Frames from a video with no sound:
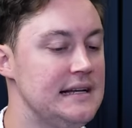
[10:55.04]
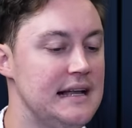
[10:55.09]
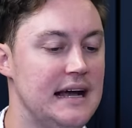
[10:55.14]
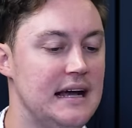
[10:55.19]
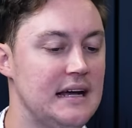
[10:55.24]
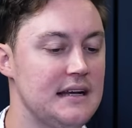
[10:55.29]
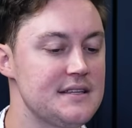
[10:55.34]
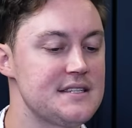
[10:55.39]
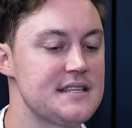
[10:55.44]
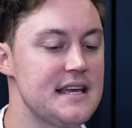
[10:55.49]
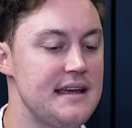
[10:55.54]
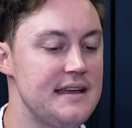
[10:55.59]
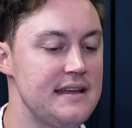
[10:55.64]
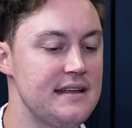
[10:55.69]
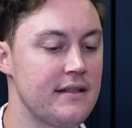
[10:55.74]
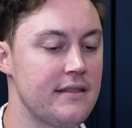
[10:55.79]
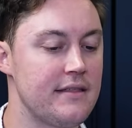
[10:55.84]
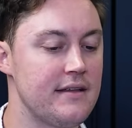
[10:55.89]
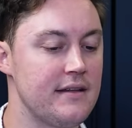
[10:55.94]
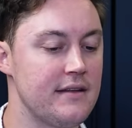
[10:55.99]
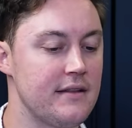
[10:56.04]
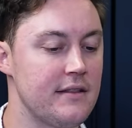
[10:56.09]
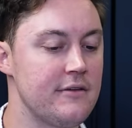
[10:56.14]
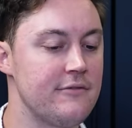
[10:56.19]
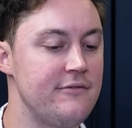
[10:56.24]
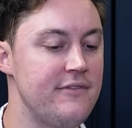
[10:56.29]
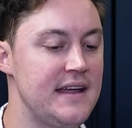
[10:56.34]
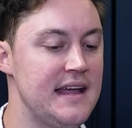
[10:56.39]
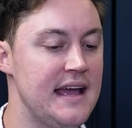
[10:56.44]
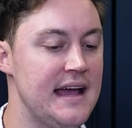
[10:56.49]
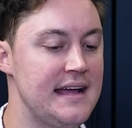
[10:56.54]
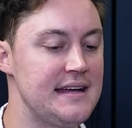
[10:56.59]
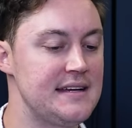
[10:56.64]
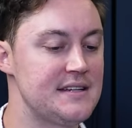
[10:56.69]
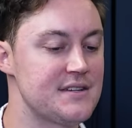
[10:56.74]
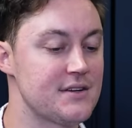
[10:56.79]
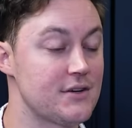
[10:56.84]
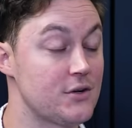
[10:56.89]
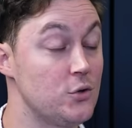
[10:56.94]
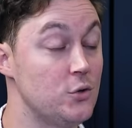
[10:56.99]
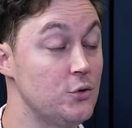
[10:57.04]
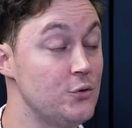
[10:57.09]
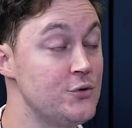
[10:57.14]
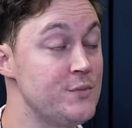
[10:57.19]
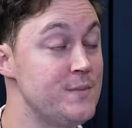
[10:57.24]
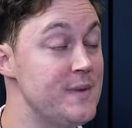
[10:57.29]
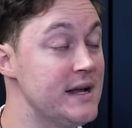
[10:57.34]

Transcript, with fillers: uh, saying that the V eight could